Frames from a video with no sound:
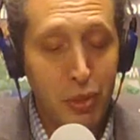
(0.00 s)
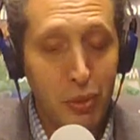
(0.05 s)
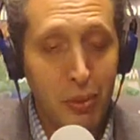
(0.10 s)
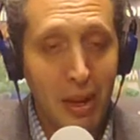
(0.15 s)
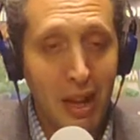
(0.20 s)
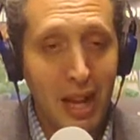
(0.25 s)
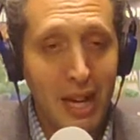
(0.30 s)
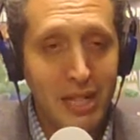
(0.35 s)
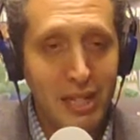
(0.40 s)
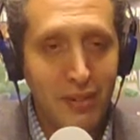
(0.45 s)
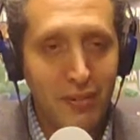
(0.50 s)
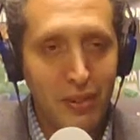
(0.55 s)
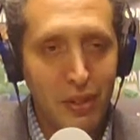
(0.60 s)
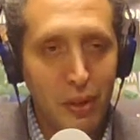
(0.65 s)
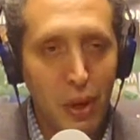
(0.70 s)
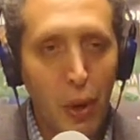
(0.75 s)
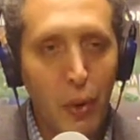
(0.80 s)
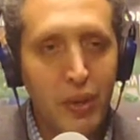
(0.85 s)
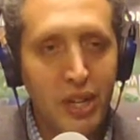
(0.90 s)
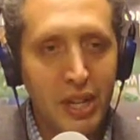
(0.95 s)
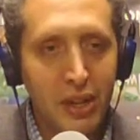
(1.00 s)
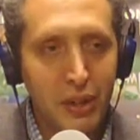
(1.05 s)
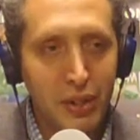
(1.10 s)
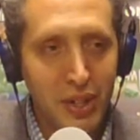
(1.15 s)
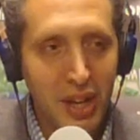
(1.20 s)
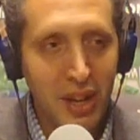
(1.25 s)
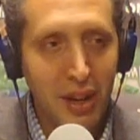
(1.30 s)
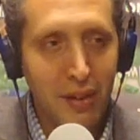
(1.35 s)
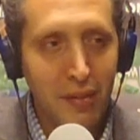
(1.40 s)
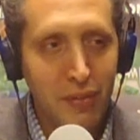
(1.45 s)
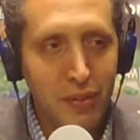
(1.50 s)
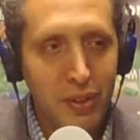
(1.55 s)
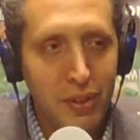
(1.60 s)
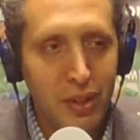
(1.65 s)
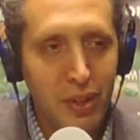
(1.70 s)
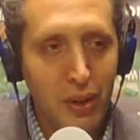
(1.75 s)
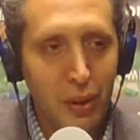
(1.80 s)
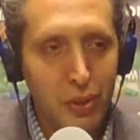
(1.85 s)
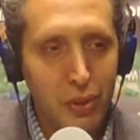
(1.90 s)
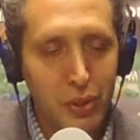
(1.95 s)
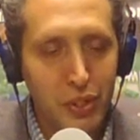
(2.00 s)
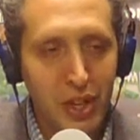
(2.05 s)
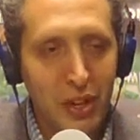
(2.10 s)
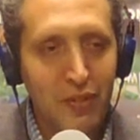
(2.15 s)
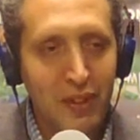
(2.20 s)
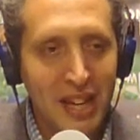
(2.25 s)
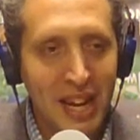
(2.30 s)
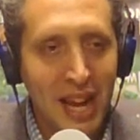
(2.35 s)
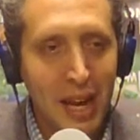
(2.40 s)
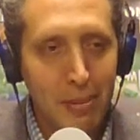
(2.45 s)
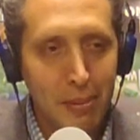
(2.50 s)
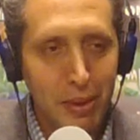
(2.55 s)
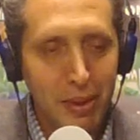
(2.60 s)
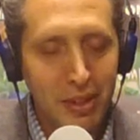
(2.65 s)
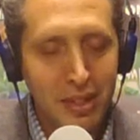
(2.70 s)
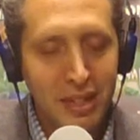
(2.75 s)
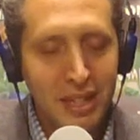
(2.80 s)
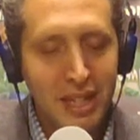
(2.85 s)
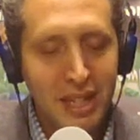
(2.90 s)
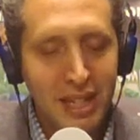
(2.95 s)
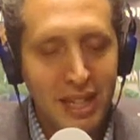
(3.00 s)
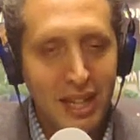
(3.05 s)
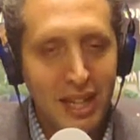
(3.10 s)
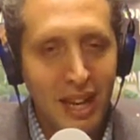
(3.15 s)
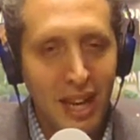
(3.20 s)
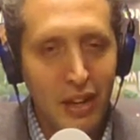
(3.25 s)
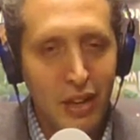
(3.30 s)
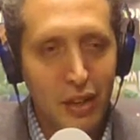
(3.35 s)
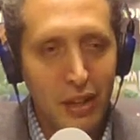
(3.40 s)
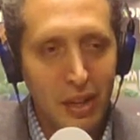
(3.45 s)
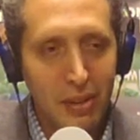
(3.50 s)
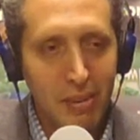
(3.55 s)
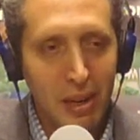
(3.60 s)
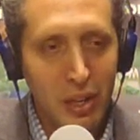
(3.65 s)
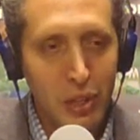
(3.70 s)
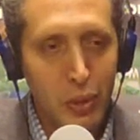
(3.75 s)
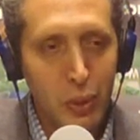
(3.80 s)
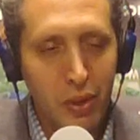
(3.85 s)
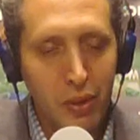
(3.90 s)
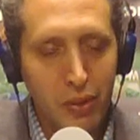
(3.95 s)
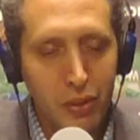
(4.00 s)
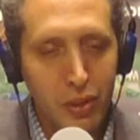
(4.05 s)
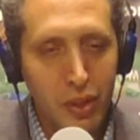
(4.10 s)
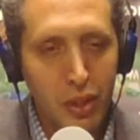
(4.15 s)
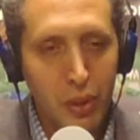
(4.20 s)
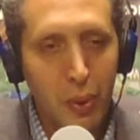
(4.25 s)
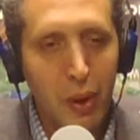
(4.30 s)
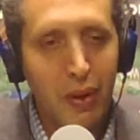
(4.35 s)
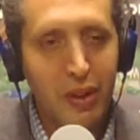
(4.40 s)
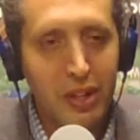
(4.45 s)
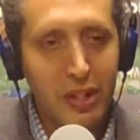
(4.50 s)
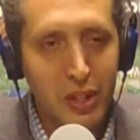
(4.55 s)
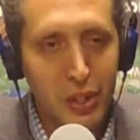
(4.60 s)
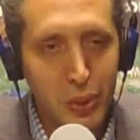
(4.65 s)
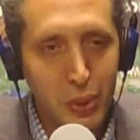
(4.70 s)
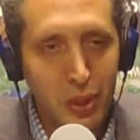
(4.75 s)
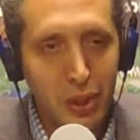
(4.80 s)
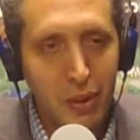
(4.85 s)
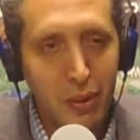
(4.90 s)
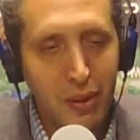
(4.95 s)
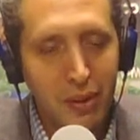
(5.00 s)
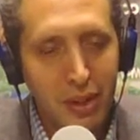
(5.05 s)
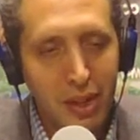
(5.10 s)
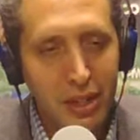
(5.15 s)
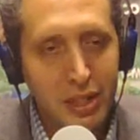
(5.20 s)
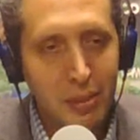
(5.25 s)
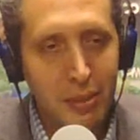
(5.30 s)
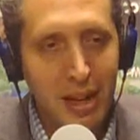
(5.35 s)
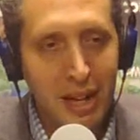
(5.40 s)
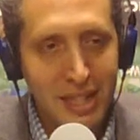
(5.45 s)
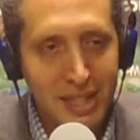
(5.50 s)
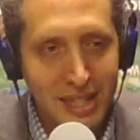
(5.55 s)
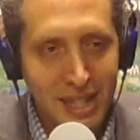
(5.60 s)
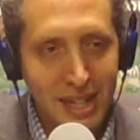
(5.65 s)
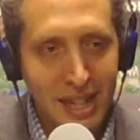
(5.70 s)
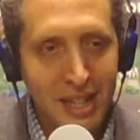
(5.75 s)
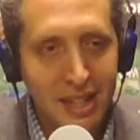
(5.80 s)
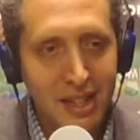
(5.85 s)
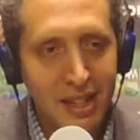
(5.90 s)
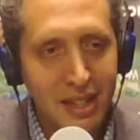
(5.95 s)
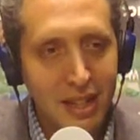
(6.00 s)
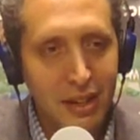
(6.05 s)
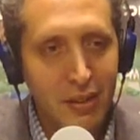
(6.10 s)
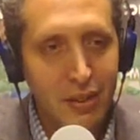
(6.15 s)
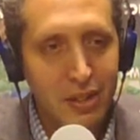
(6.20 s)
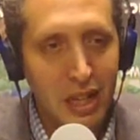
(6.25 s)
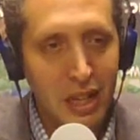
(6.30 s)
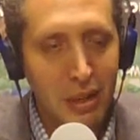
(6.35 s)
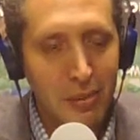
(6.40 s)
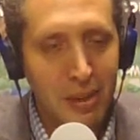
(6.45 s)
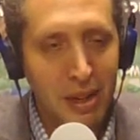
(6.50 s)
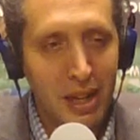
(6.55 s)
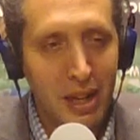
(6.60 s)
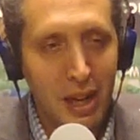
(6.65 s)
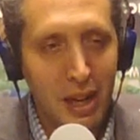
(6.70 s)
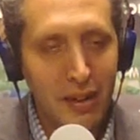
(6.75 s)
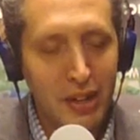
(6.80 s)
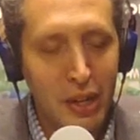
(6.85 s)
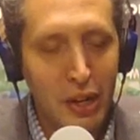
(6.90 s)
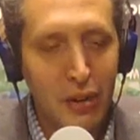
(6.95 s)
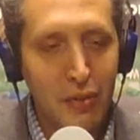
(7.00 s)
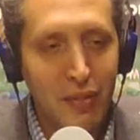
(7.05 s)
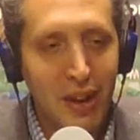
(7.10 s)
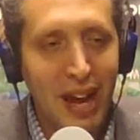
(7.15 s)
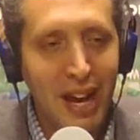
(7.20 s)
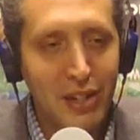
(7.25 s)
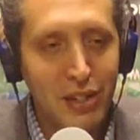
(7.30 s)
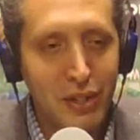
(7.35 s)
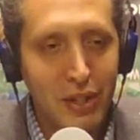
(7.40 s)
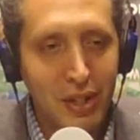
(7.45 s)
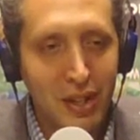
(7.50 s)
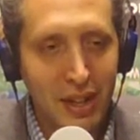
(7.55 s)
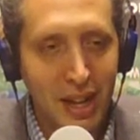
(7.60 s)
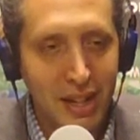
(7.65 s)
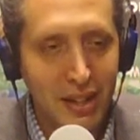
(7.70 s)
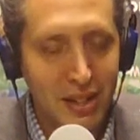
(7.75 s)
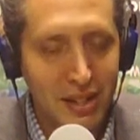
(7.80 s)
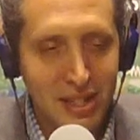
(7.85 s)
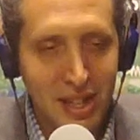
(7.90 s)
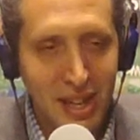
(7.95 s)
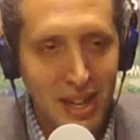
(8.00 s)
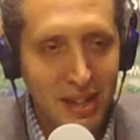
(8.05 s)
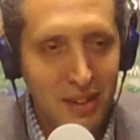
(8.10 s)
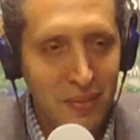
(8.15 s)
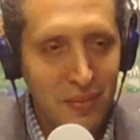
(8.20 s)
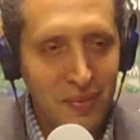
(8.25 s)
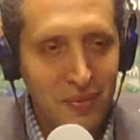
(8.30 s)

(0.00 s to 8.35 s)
you realize if you owned it yourself, you can hold yourself accountable, and you can make sure there's good quality control. Or someone else did it, there's a little bit of unknown factor. And like you said,